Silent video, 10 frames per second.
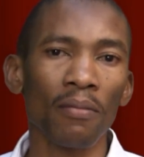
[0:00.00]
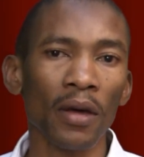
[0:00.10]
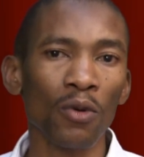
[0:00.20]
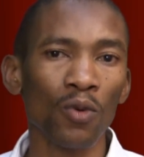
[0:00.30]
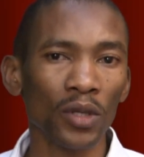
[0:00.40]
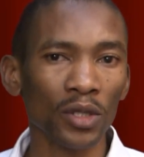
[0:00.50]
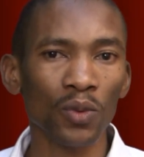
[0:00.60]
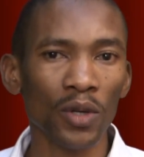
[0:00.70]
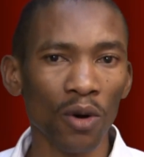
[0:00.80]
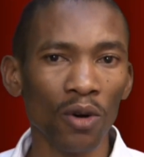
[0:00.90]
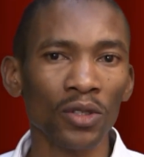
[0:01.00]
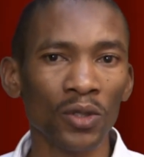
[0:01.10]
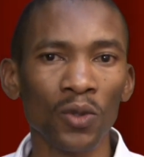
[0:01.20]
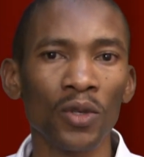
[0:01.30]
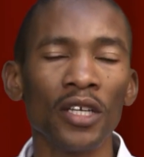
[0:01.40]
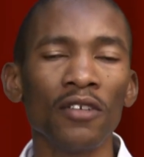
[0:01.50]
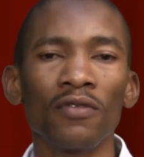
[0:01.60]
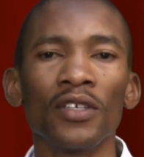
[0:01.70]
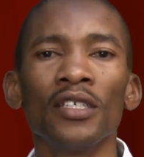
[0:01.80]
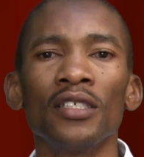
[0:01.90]
by which we ought to
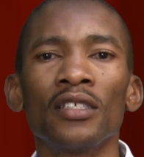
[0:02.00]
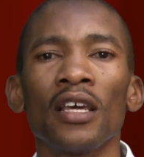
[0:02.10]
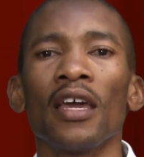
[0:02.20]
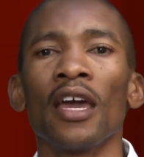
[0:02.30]
live, is,